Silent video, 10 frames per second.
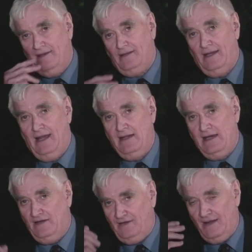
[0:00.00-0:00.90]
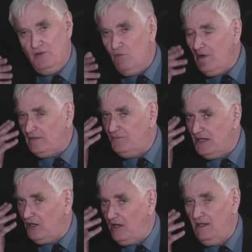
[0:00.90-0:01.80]
it and examine the way it's
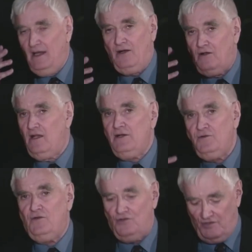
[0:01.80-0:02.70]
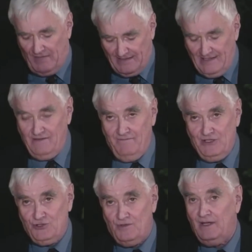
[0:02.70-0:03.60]
been clung to by the
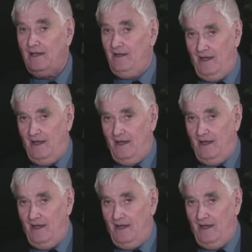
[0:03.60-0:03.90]
individual,